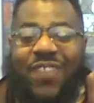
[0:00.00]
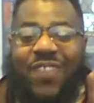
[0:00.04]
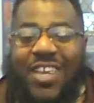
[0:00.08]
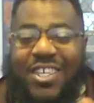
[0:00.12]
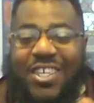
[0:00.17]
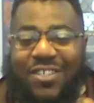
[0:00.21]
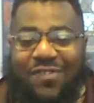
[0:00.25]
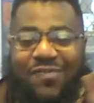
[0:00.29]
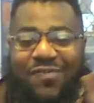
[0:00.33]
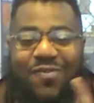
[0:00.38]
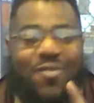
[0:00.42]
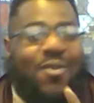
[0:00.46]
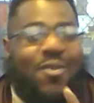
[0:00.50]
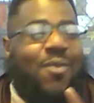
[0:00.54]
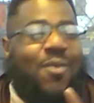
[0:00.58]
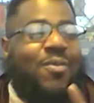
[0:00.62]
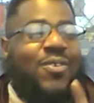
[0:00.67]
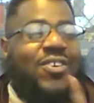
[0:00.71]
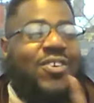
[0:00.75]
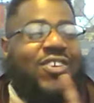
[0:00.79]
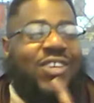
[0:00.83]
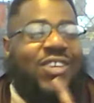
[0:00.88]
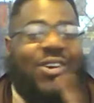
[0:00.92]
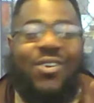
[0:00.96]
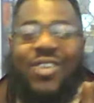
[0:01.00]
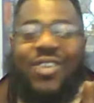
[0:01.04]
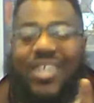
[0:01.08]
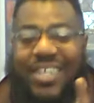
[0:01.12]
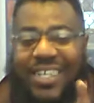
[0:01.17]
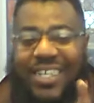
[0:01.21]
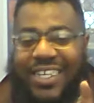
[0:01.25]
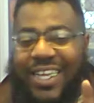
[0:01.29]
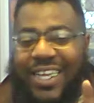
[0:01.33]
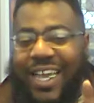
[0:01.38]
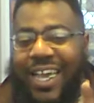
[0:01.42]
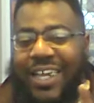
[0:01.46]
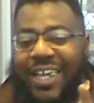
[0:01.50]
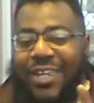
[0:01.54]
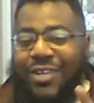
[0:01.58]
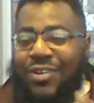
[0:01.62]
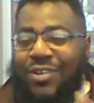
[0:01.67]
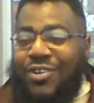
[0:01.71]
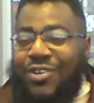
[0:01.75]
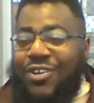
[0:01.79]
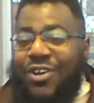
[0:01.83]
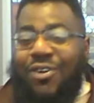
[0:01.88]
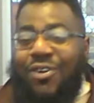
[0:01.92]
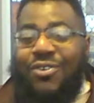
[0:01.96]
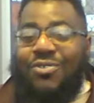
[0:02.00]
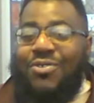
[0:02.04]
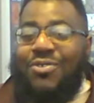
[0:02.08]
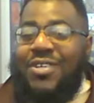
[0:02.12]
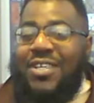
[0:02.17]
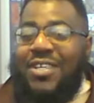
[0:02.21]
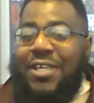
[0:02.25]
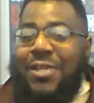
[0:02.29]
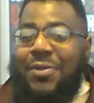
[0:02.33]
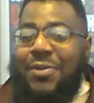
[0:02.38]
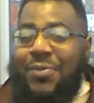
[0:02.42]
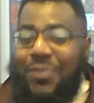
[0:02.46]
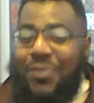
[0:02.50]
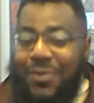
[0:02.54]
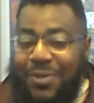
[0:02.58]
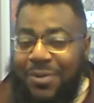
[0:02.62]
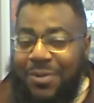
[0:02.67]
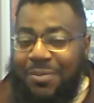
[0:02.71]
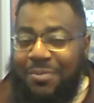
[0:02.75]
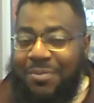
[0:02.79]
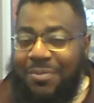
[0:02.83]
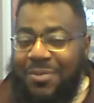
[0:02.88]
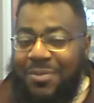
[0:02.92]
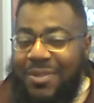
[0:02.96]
face forward, don't look at it, or go to another room.